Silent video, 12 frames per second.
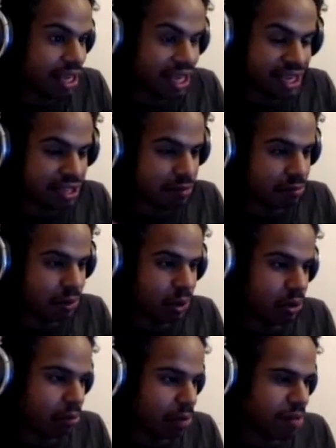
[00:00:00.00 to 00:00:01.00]
He's
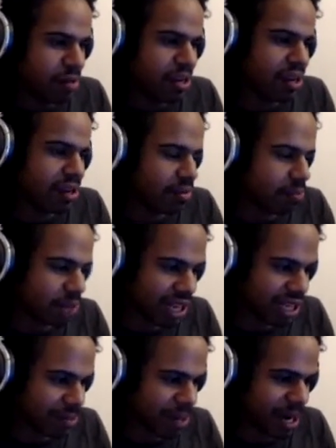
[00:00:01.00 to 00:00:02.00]
immortal maybe?
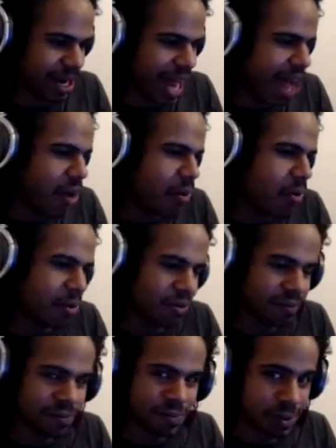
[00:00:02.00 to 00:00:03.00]
Blessed by Now,
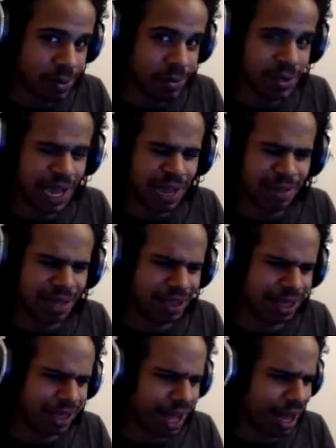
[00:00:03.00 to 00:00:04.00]
who is I think
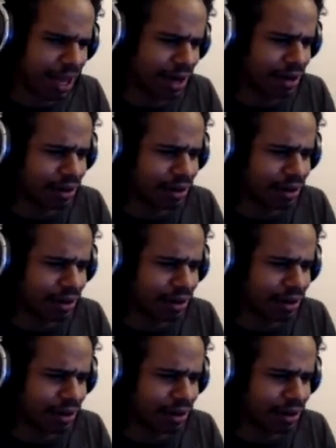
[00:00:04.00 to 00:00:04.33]
the god?